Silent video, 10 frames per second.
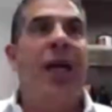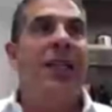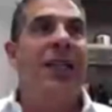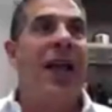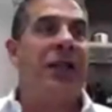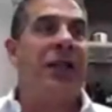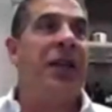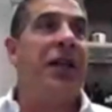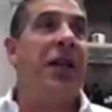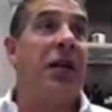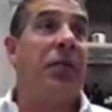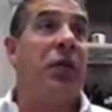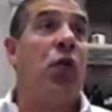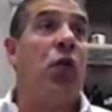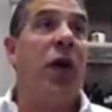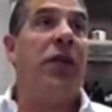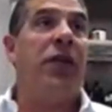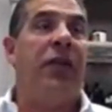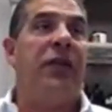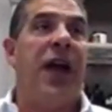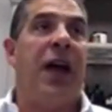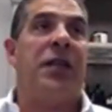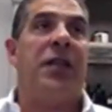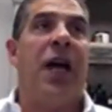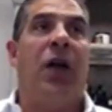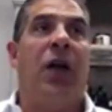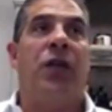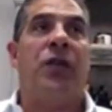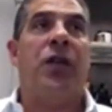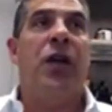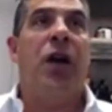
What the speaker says: is allowed to deduct up to $25,000